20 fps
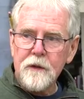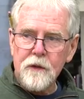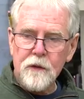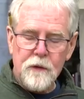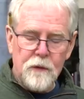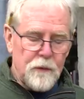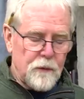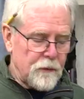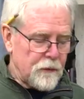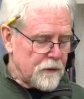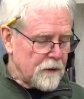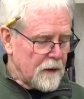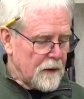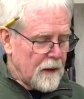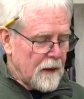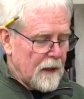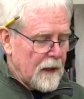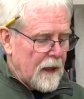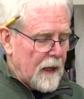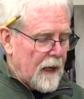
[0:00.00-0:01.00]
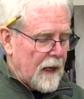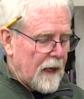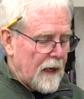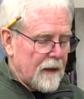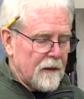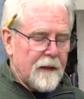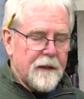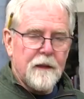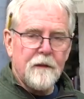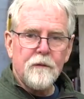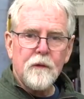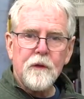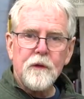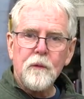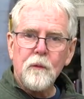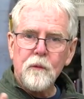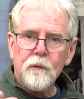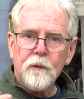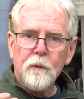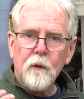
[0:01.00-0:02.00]
that you use. Like if
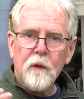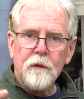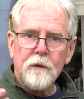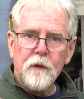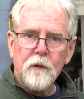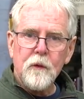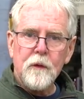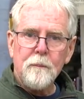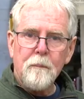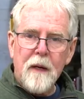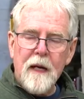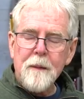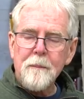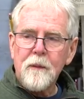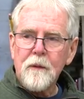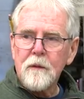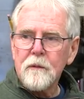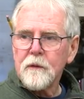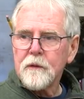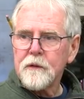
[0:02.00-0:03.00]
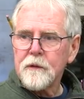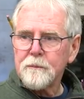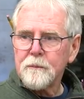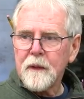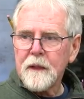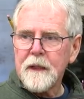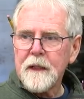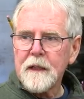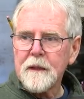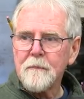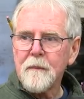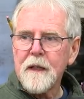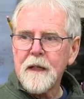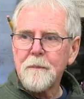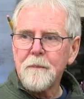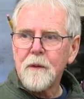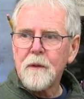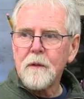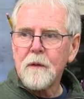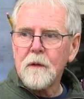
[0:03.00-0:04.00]
we're doing maple, with planing
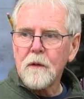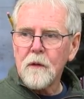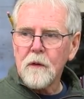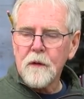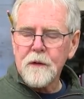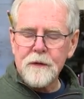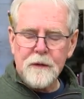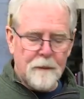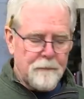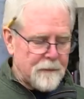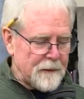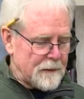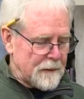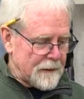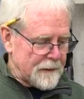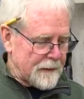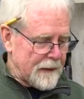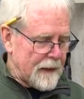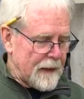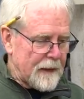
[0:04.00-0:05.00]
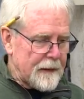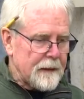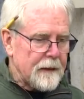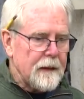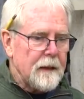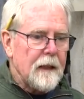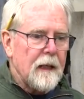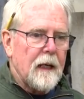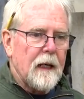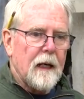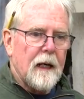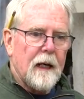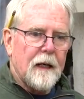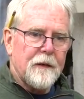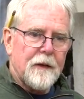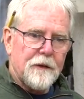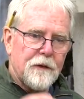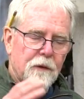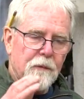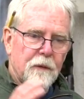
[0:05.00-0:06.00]
maple or something like that,
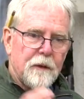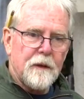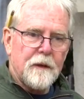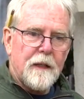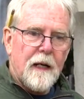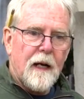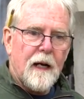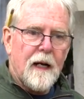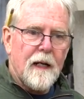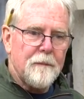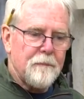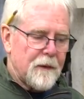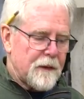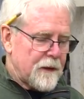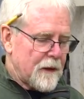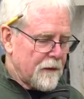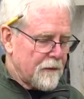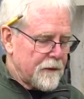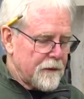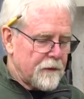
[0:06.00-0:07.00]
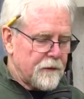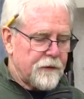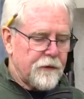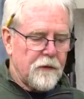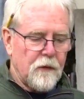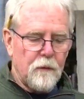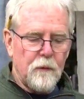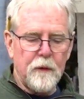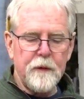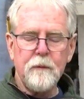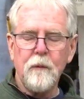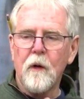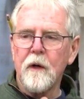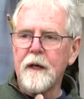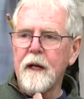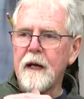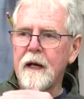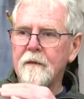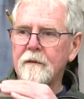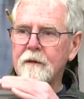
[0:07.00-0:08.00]
that's a really hard material, so we'd want to